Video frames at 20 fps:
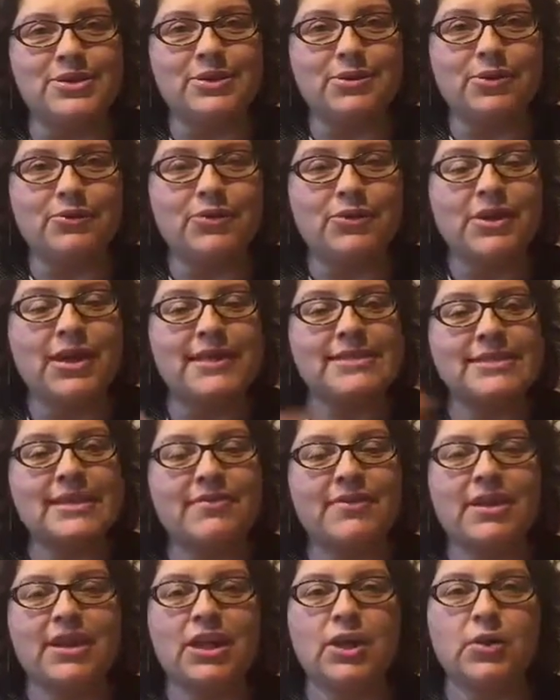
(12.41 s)
So if you guys have
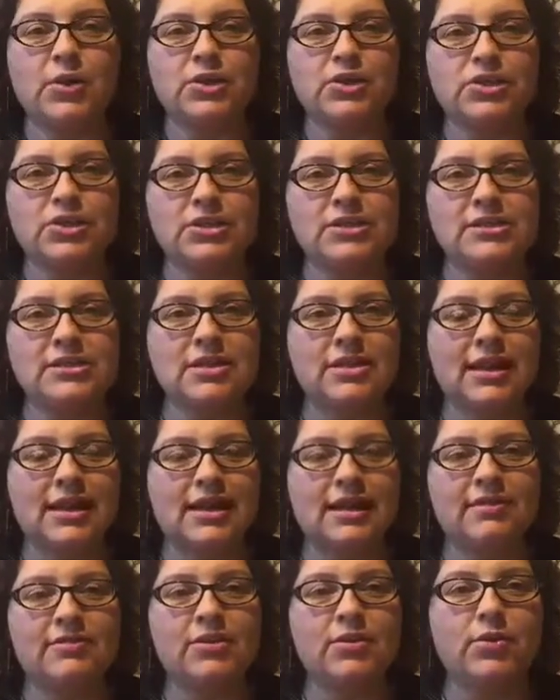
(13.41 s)
any questions on
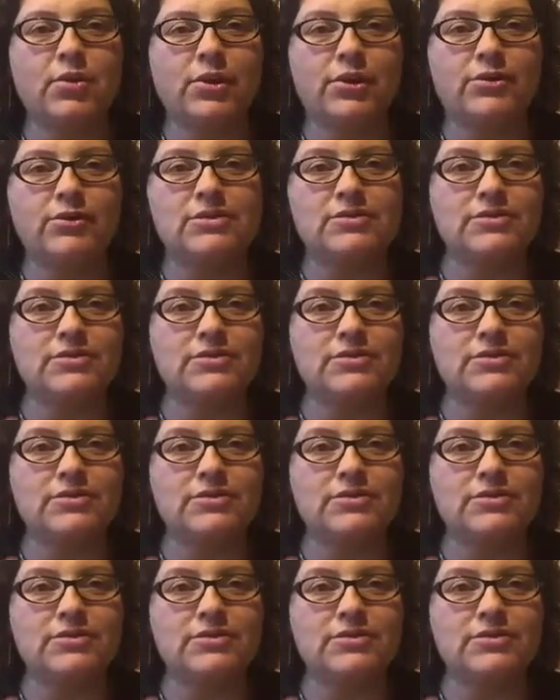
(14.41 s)
any of the oils,